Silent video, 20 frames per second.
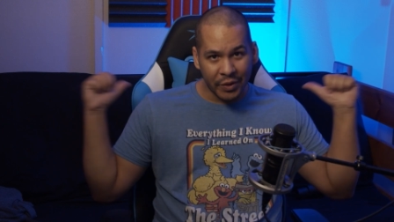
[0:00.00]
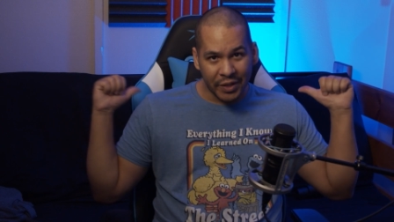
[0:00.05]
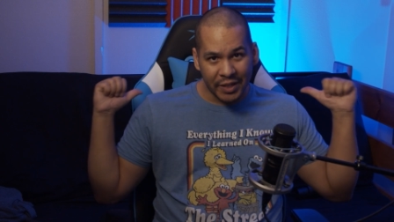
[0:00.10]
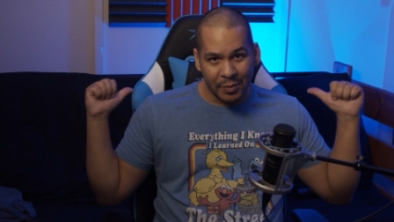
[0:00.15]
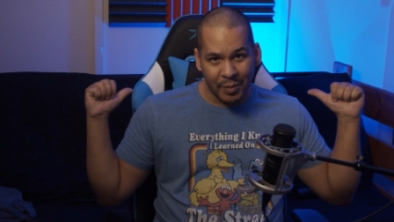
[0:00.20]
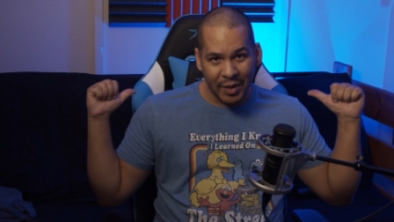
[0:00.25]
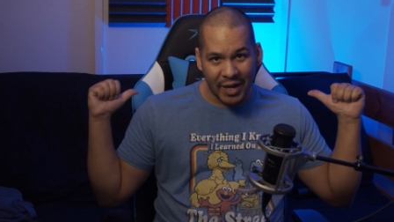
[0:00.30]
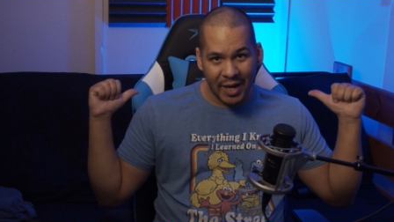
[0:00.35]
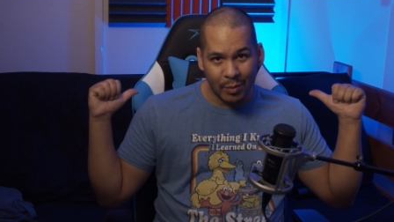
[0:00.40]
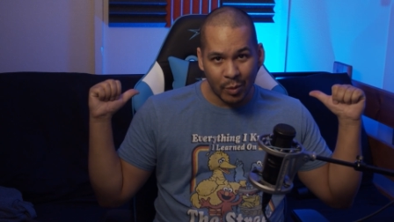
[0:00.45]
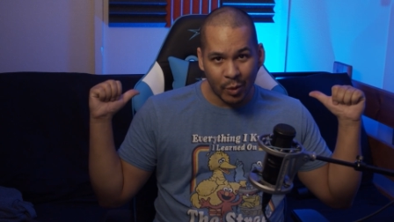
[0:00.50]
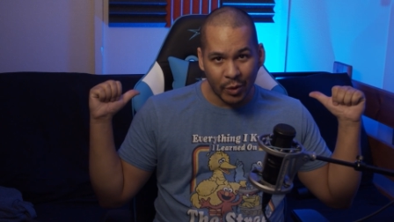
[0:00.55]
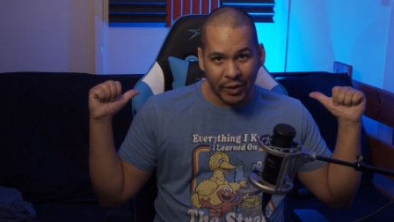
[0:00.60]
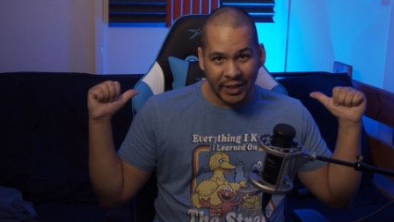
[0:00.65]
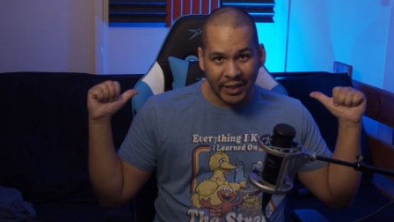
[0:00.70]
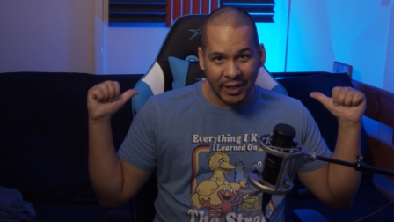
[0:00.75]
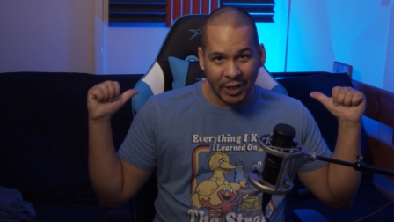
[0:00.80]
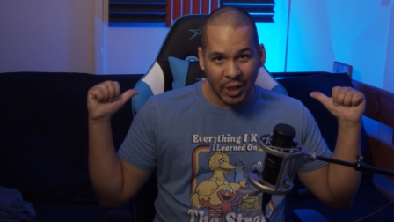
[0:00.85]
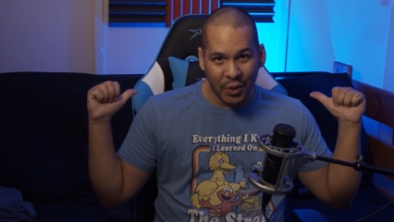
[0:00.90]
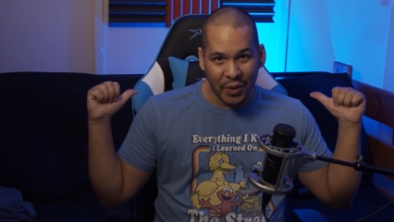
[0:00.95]
Well, this bad
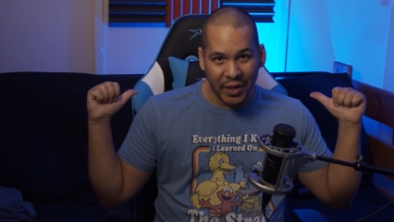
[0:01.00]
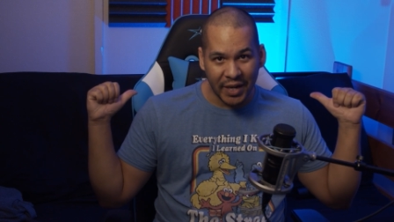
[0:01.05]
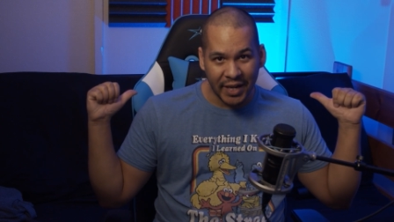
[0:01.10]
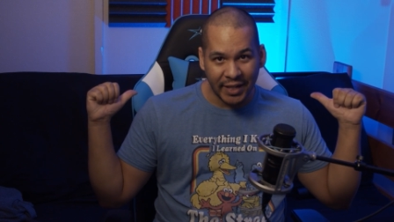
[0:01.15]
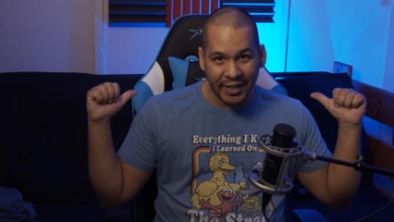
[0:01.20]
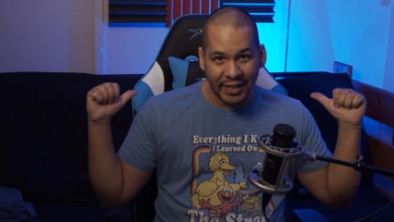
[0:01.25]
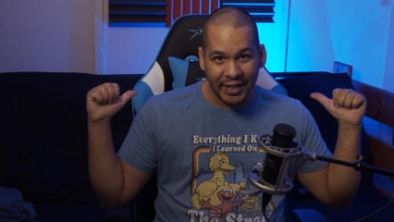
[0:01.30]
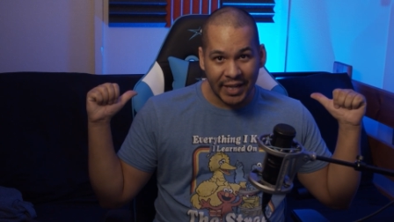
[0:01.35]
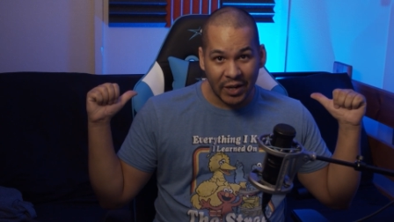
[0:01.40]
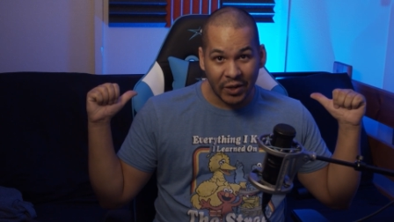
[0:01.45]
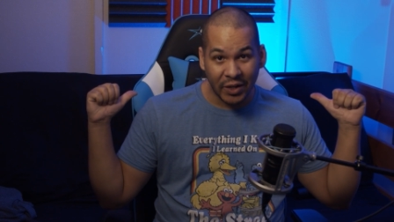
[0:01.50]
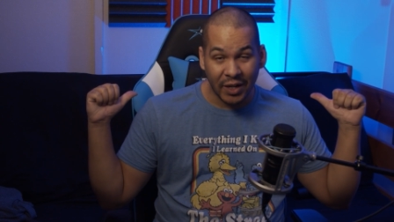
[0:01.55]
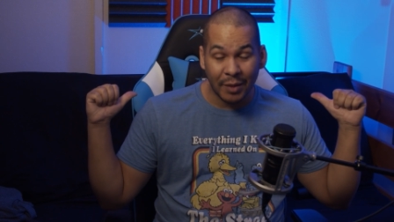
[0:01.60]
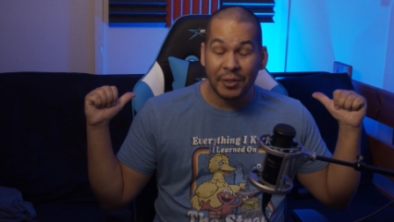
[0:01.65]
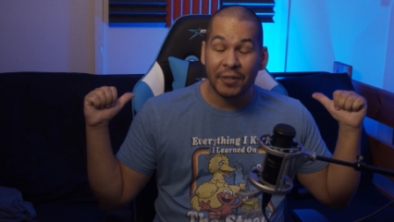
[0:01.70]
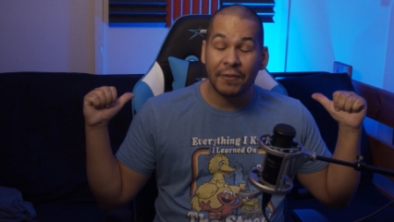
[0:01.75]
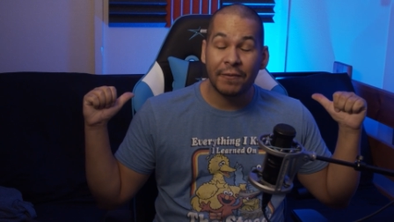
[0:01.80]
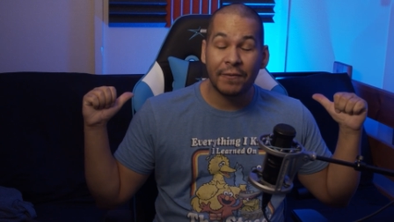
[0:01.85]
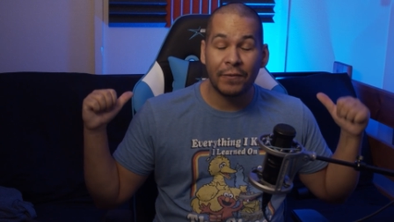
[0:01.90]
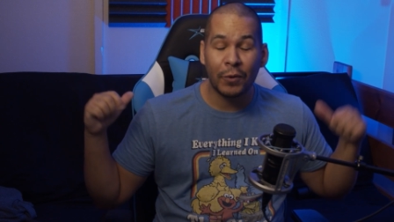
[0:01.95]
boy can go ahead and carry
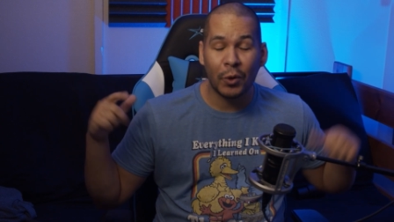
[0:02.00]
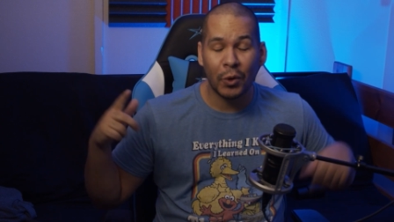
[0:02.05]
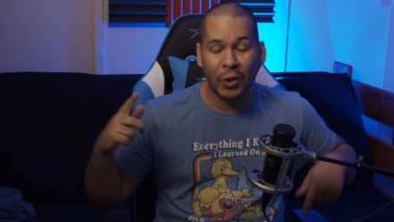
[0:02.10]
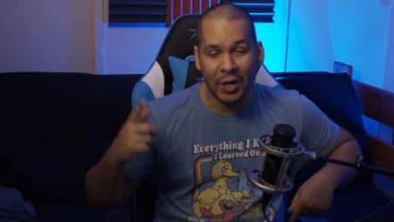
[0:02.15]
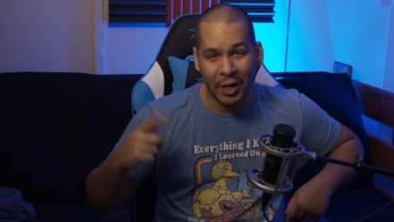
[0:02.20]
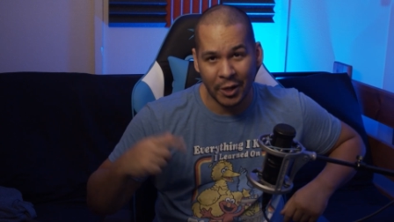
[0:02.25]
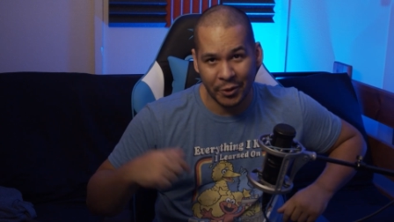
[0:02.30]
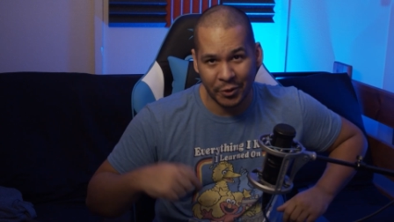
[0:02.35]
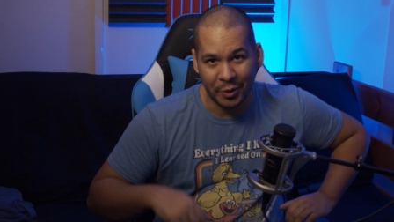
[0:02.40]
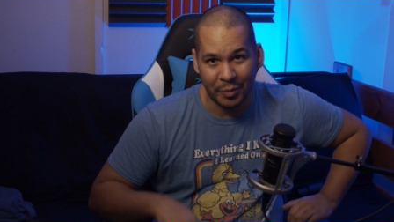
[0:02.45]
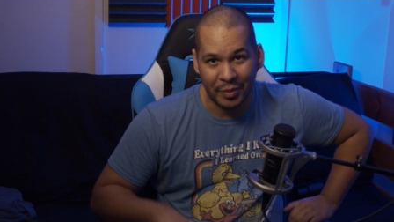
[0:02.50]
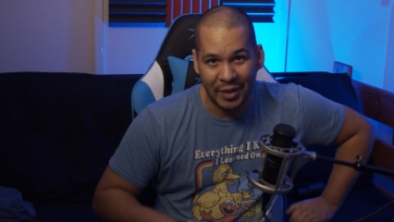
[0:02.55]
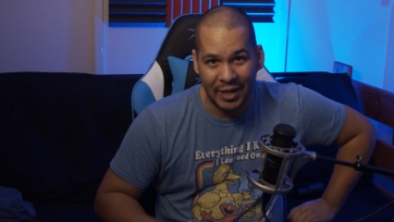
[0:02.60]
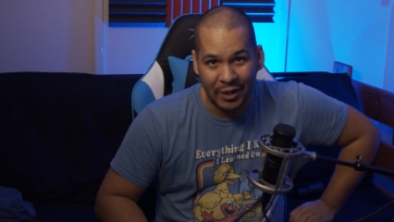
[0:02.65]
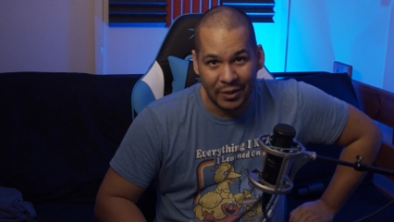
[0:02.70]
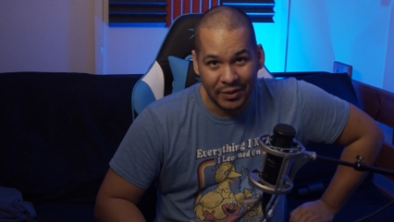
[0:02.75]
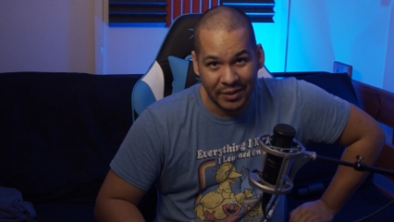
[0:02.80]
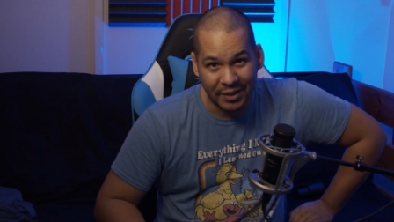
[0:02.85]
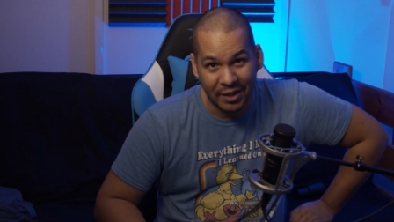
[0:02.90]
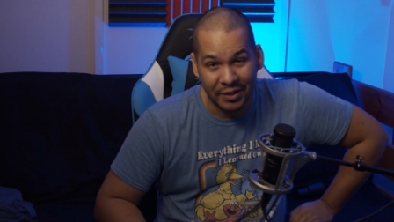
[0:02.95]
up to 400
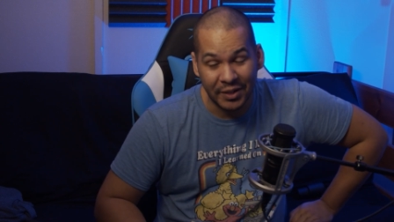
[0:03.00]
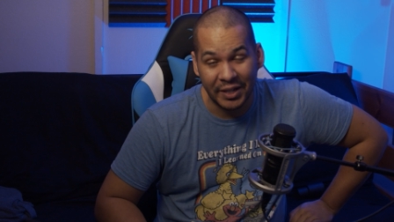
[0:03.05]
pounds,